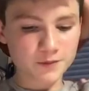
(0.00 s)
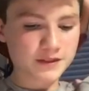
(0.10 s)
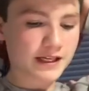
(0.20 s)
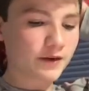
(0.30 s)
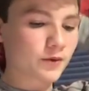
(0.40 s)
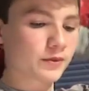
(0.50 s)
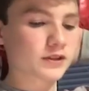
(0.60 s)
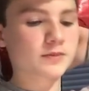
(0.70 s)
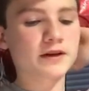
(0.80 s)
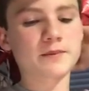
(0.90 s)
from these 81
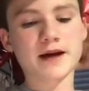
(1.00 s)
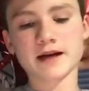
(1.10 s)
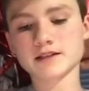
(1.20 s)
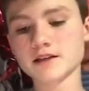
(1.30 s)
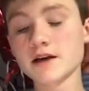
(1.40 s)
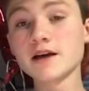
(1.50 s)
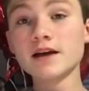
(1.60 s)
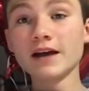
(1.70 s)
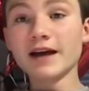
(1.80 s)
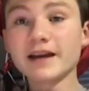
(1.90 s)
plus player packs.
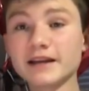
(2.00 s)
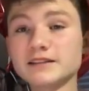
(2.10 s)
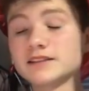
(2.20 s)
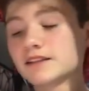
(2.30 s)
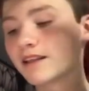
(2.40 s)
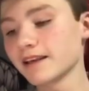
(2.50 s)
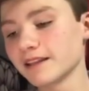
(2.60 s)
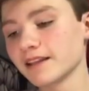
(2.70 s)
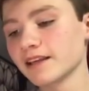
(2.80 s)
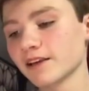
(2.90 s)
And
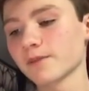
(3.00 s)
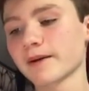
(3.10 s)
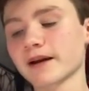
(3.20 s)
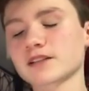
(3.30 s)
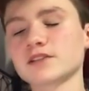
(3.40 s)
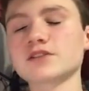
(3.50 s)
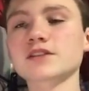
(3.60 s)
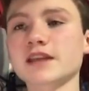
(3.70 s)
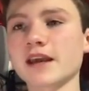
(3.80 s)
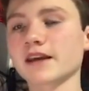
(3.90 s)
then the other packs you
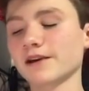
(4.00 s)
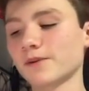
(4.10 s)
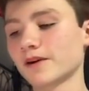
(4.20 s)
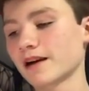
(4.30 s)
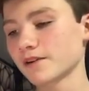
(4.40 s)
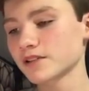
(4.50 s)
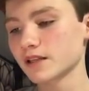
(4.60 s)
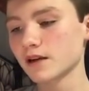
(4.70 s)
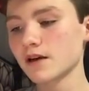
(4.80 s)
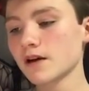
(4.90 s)
just can't get walkouts in.